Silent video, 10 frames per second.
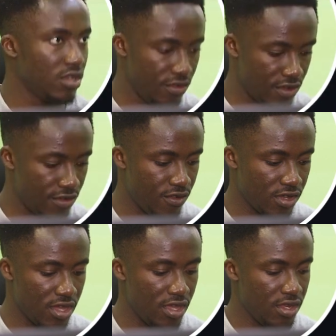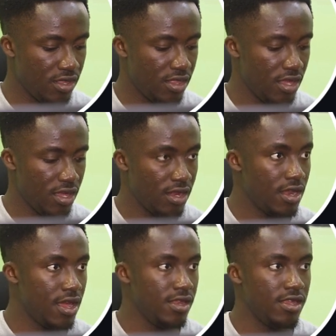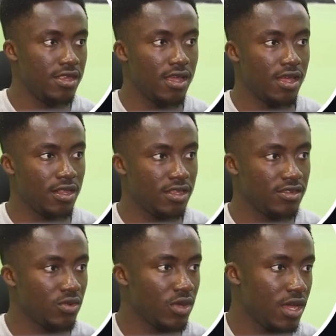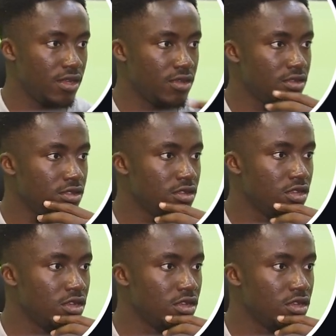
if I forget anything and I need a little guidance.